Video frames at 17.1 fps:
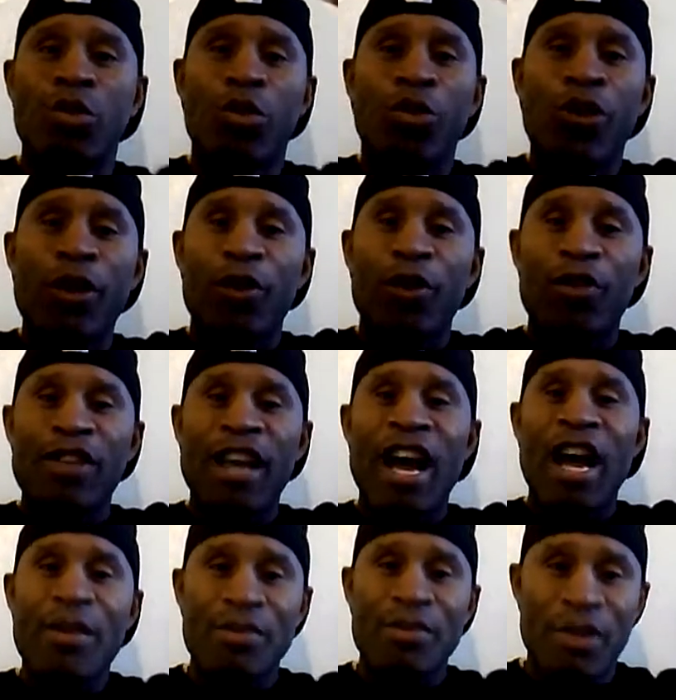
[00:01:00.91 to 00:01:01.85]
three on the
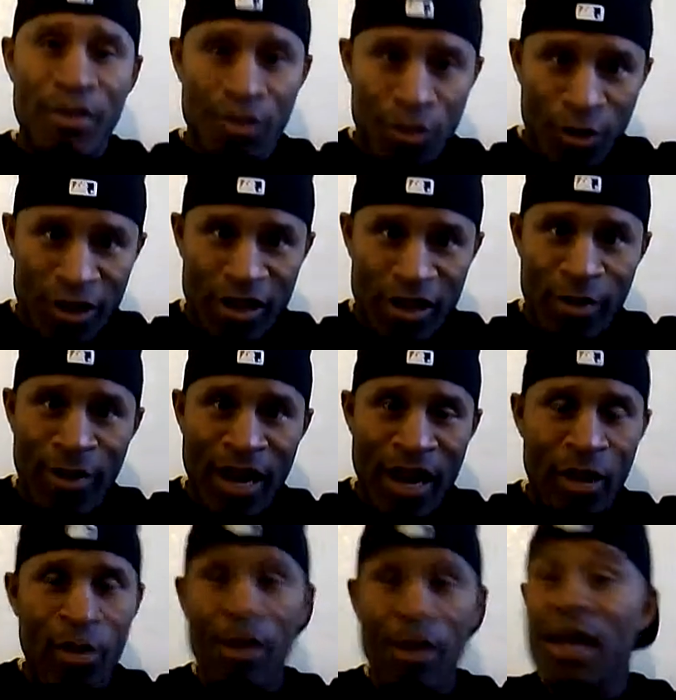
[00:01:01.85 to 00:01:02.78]
tops and three at the
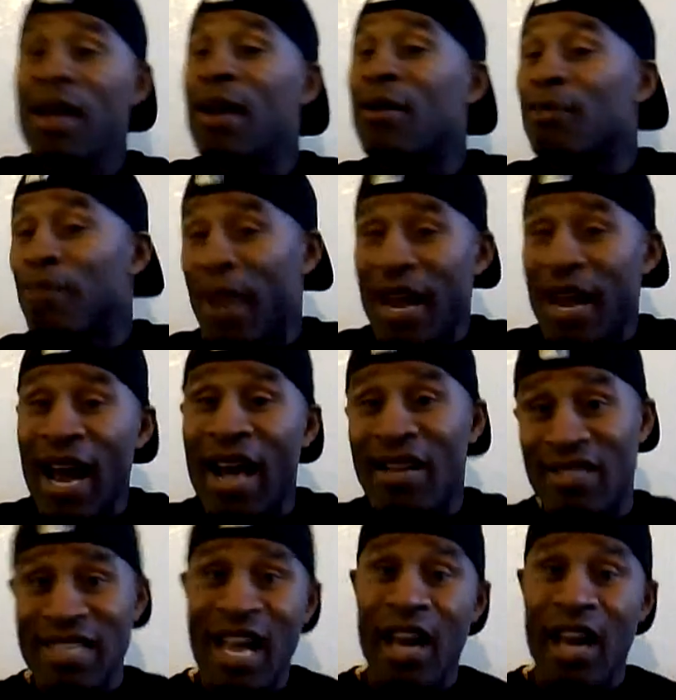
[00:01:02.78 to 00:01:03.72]
bottom, made out
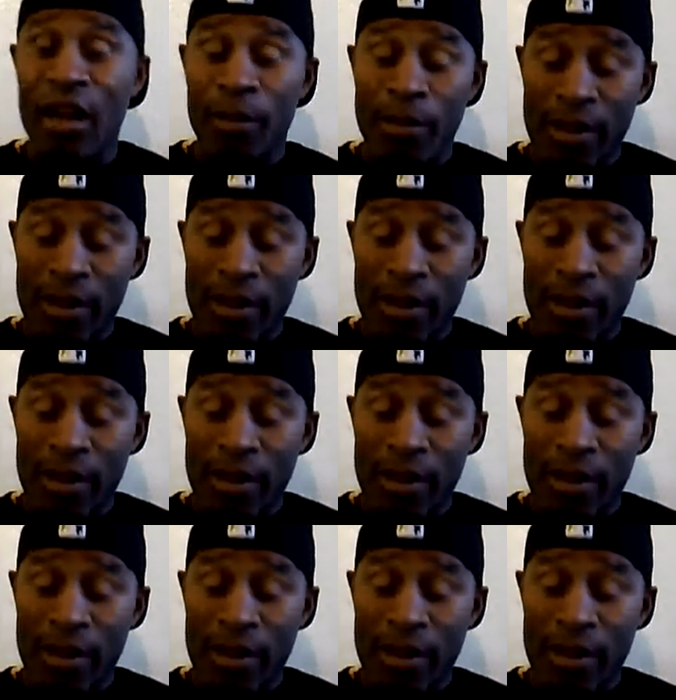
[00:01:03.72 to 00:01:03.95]
of solid